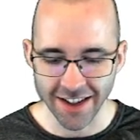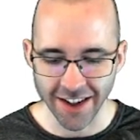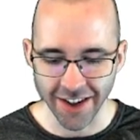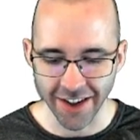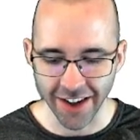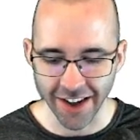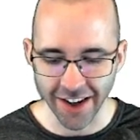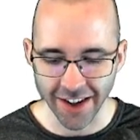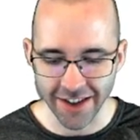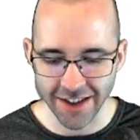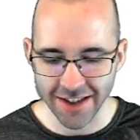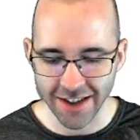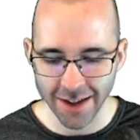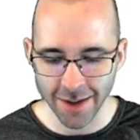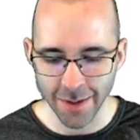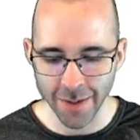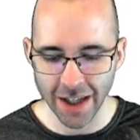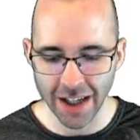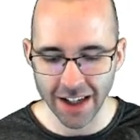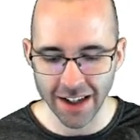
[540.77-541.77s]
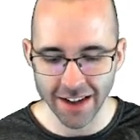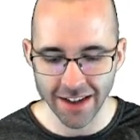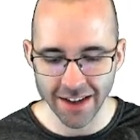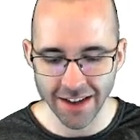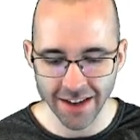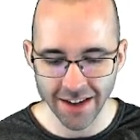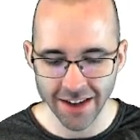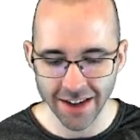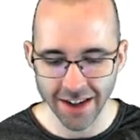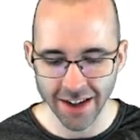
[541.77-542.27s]
So, you know, this could be,
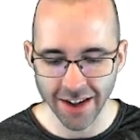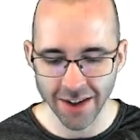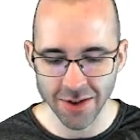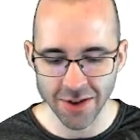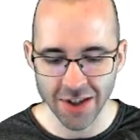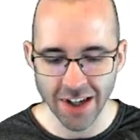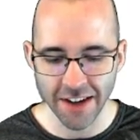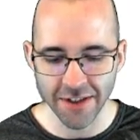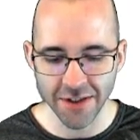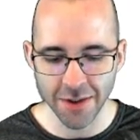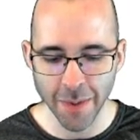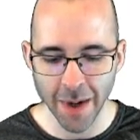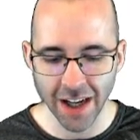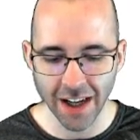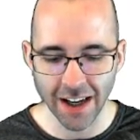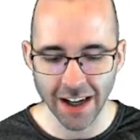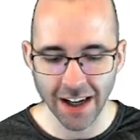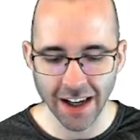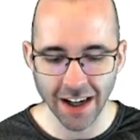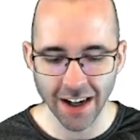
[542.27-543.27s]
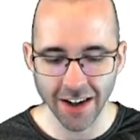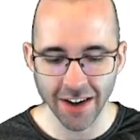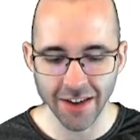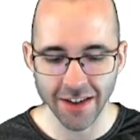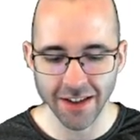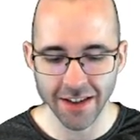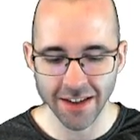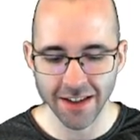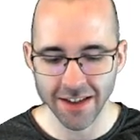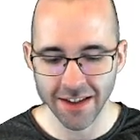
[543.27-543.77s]
you know, Jeff's bank
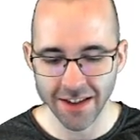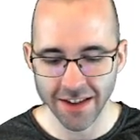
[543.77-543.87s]
account.